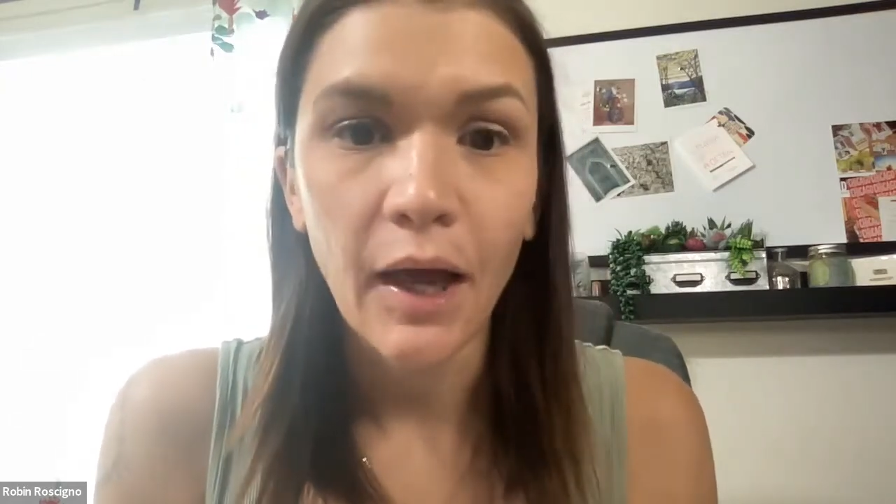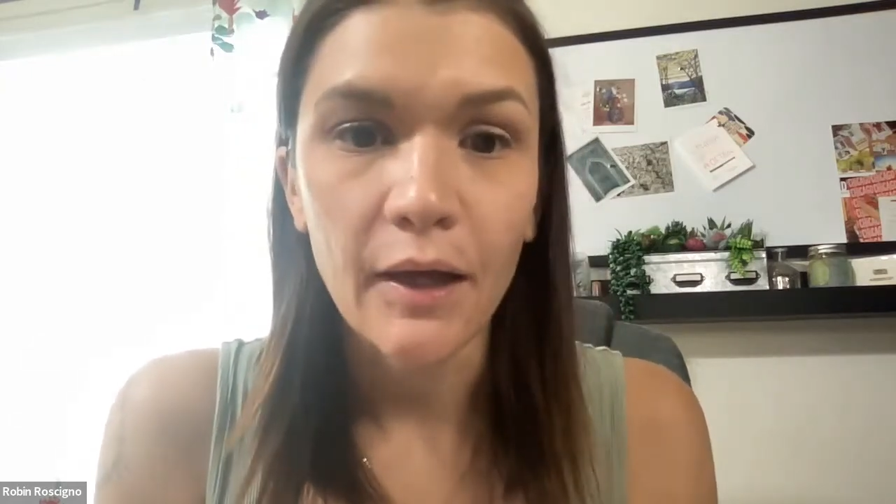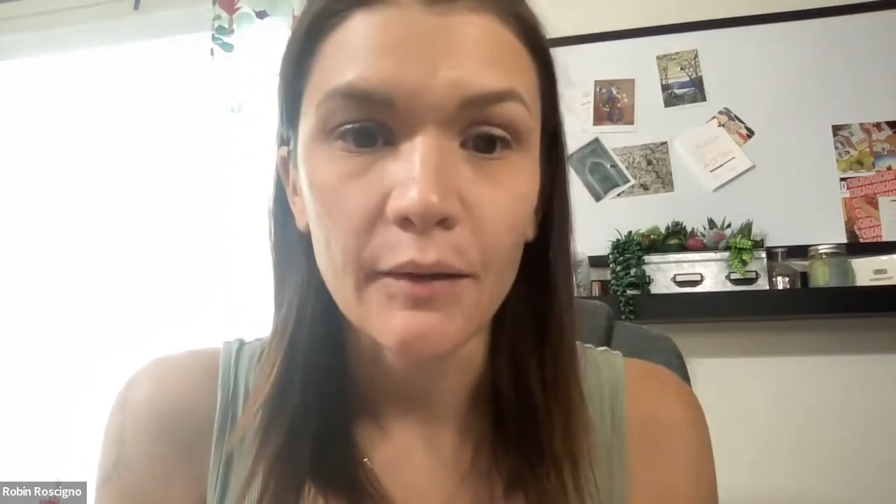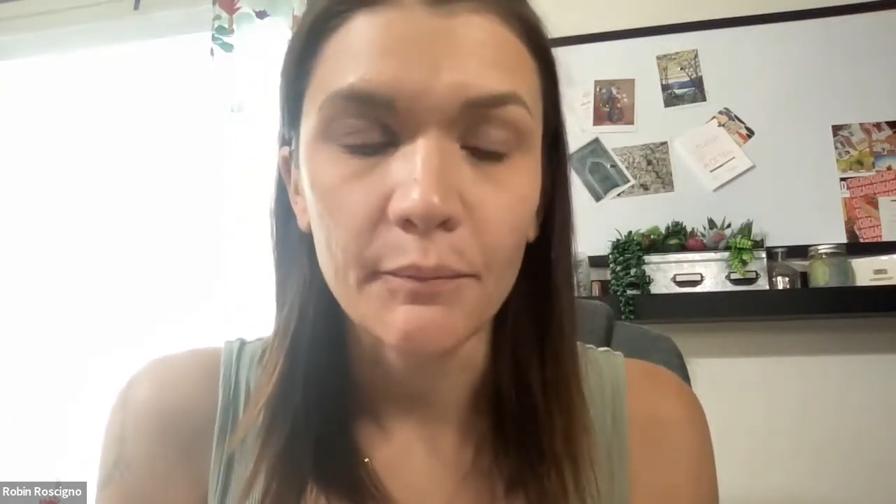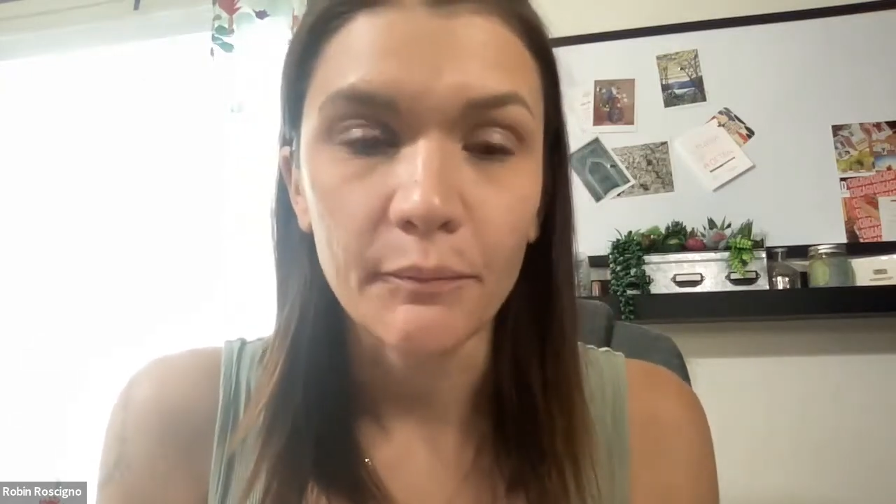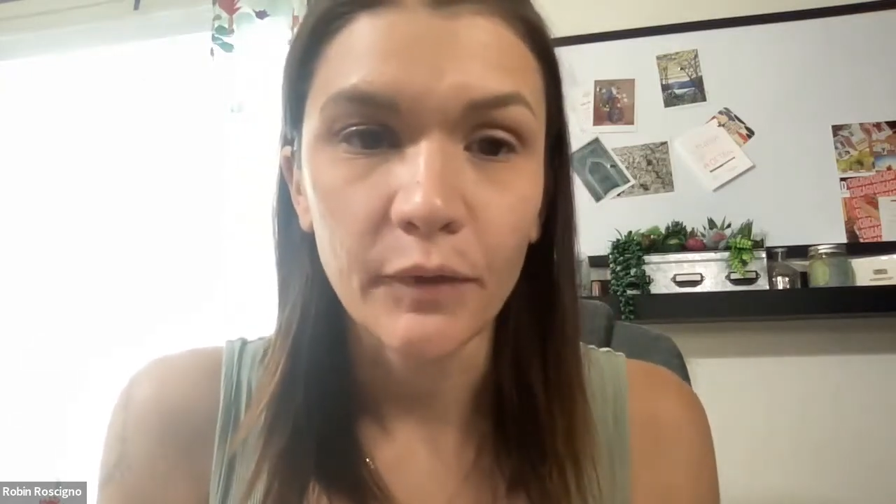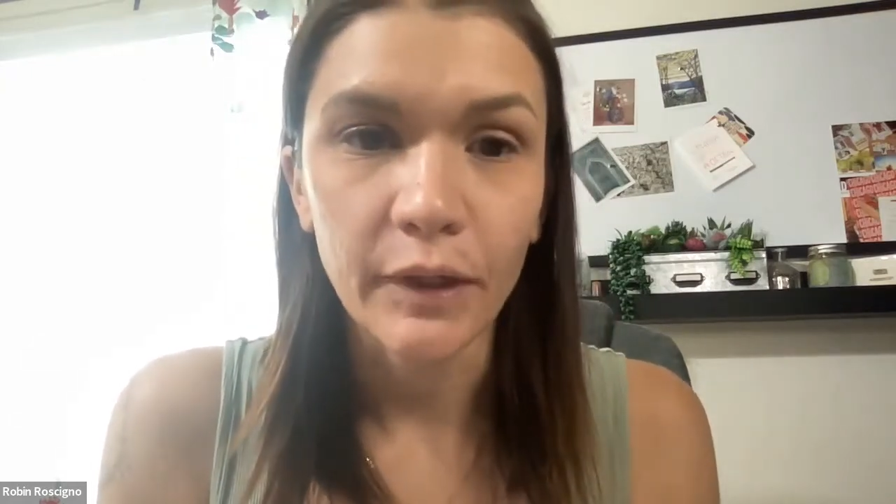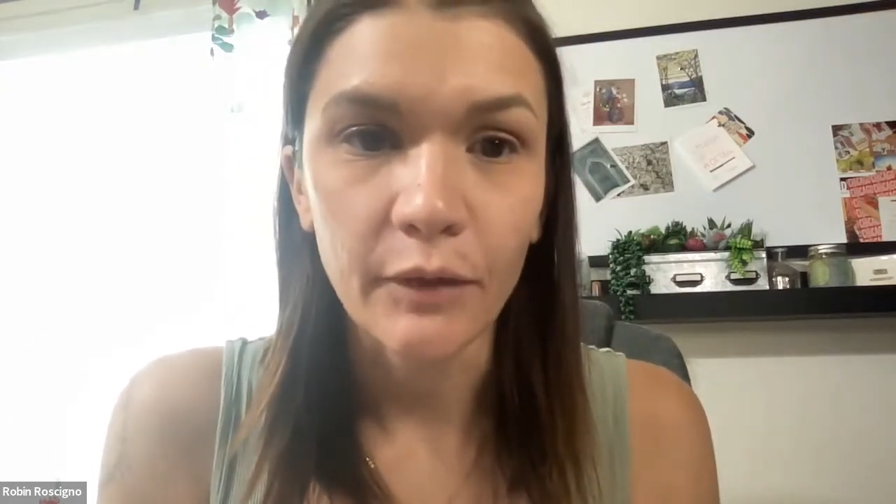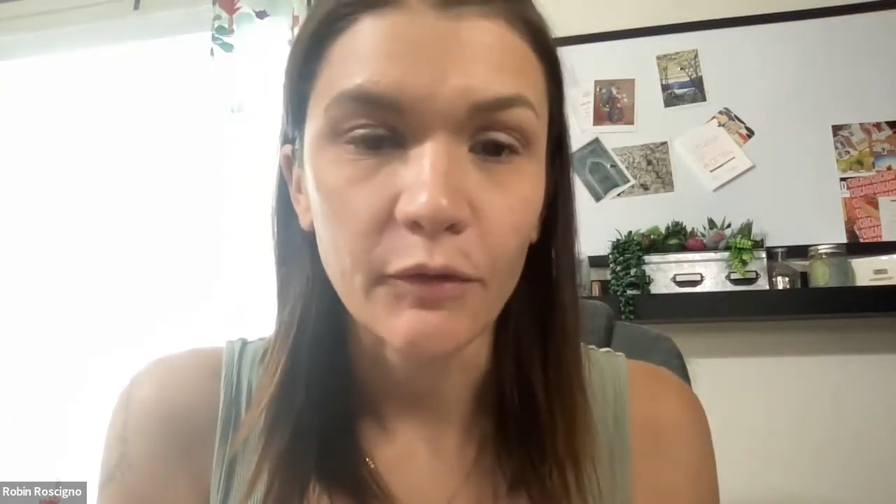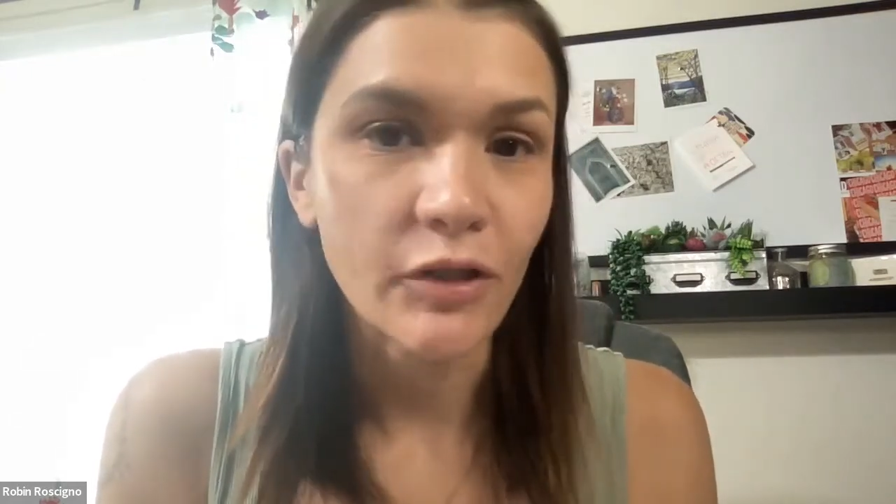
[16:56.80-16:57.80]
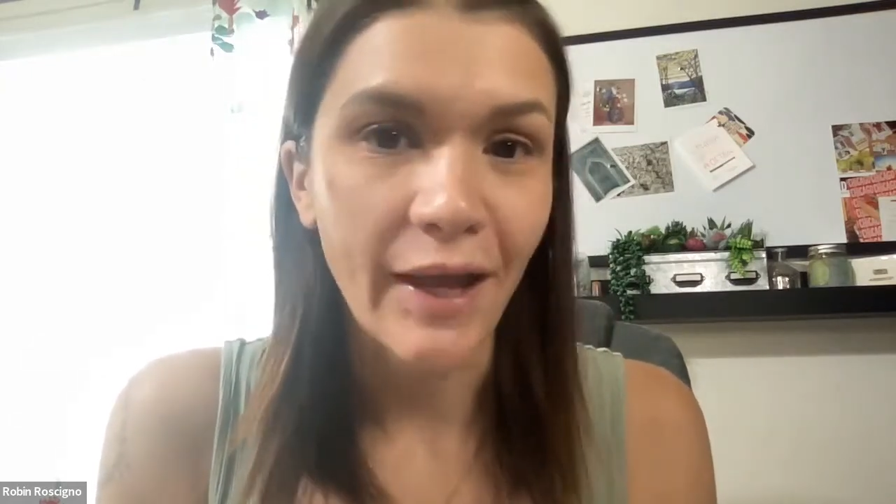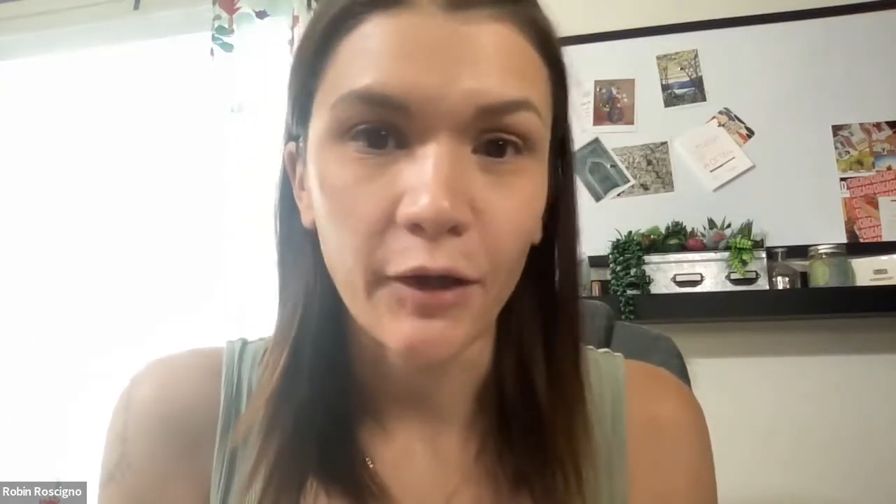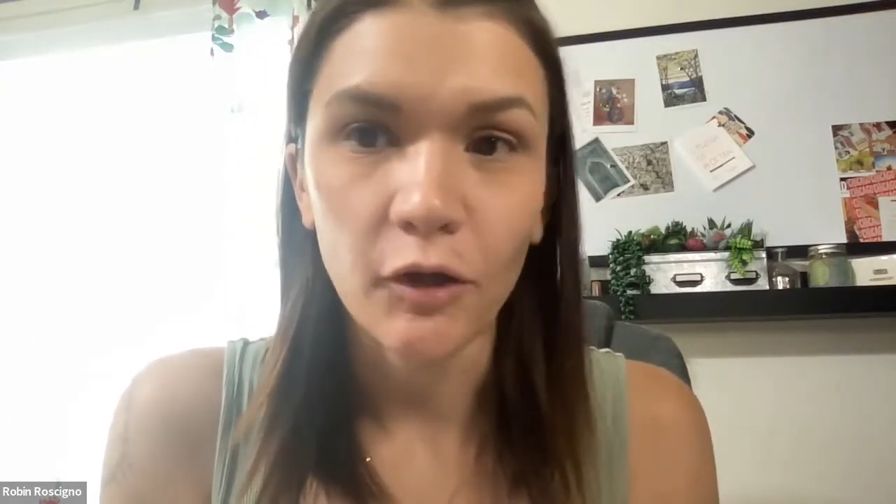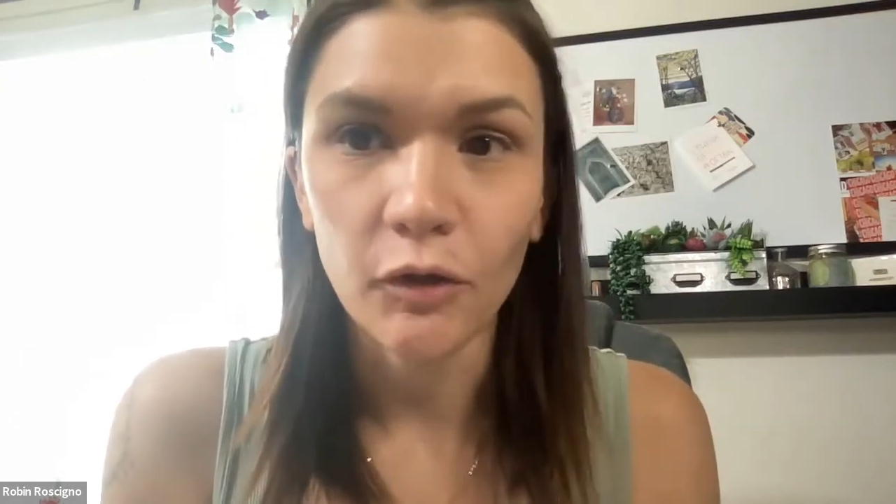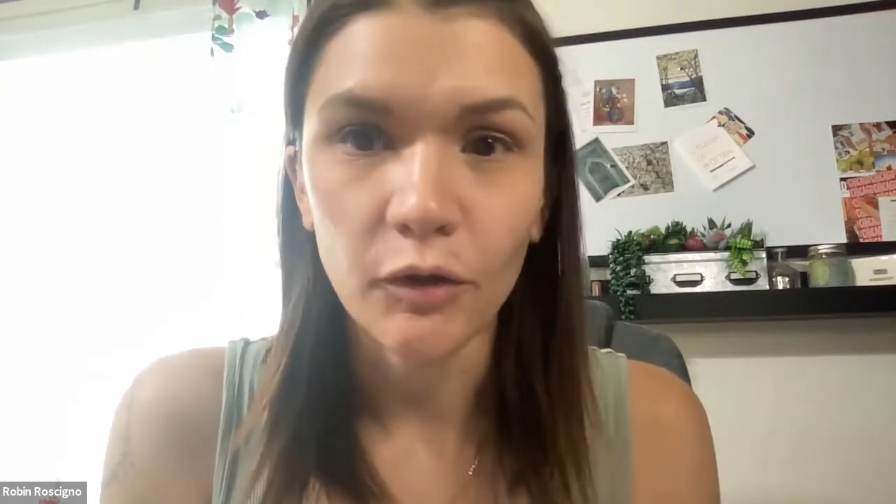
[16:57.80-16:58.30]
to
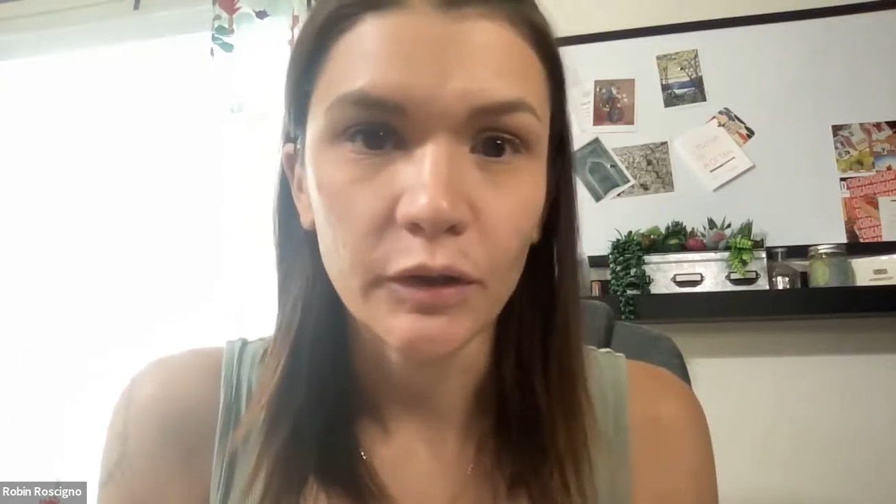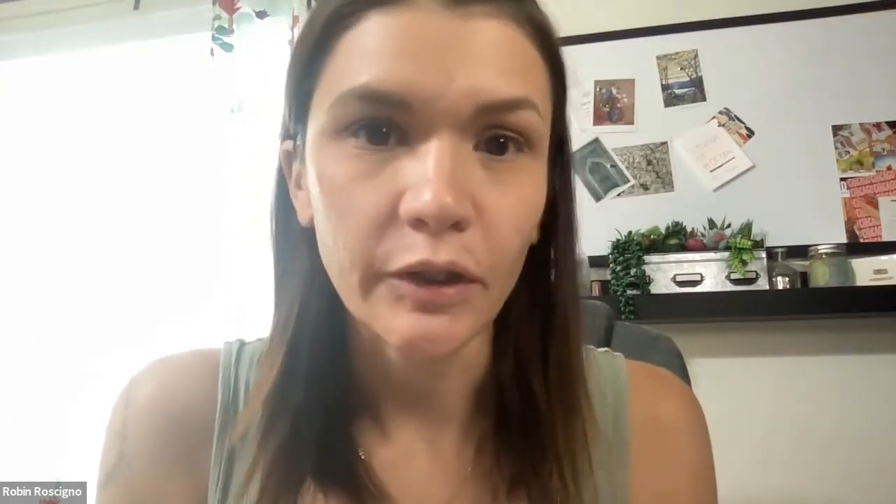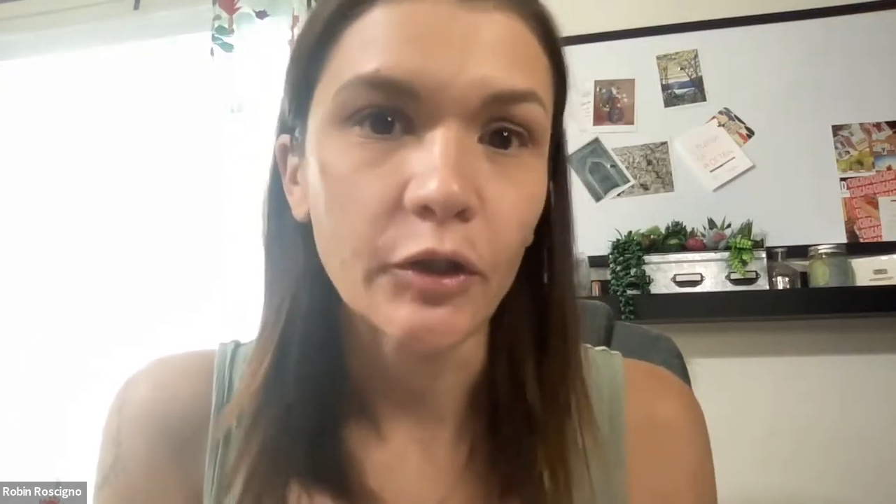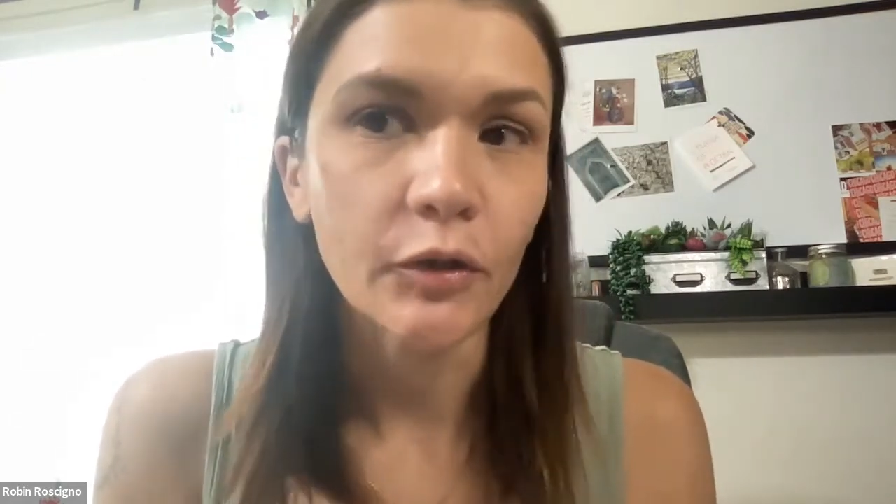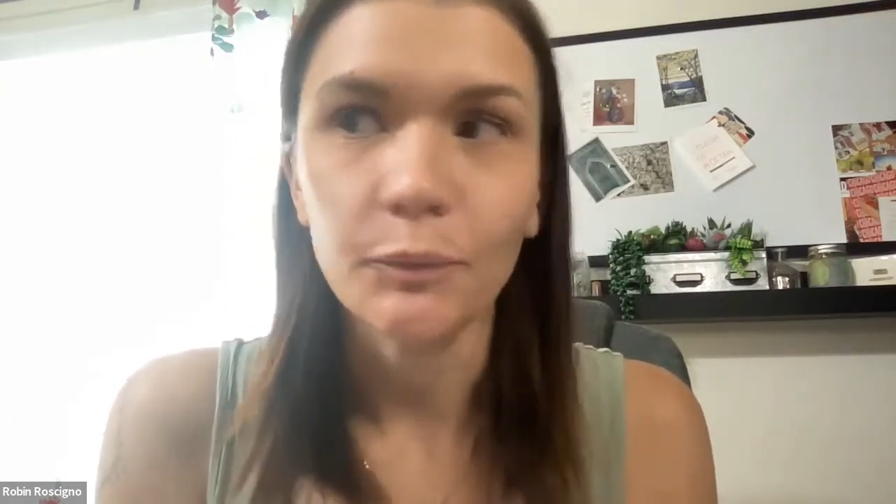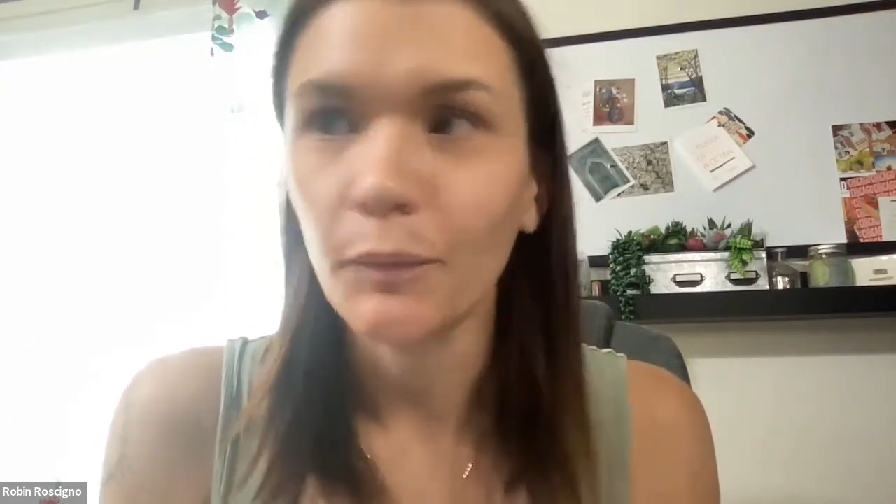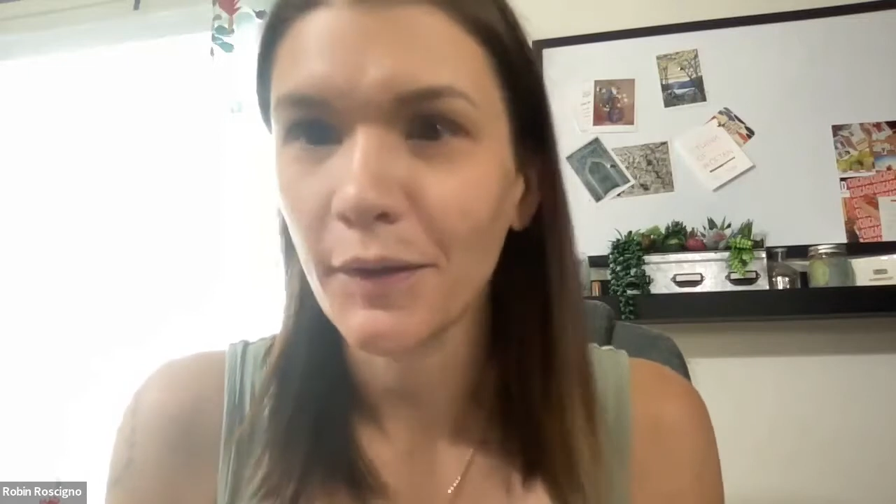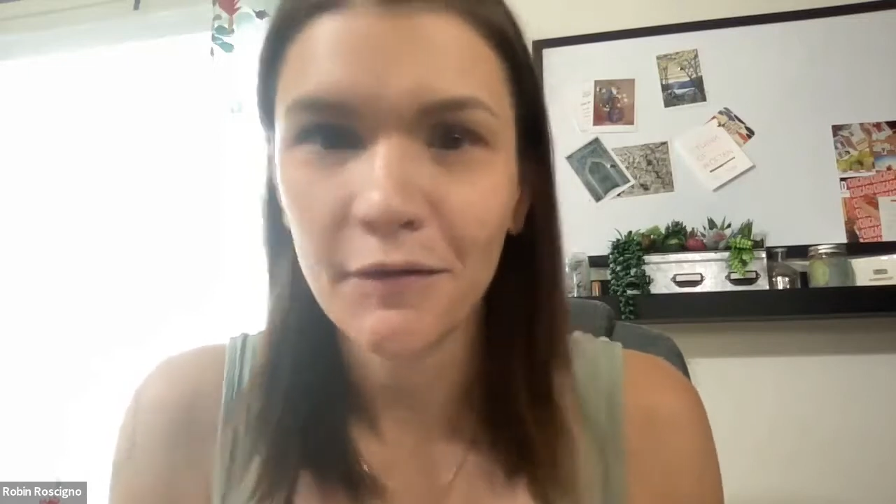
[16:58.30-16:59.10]
dangle little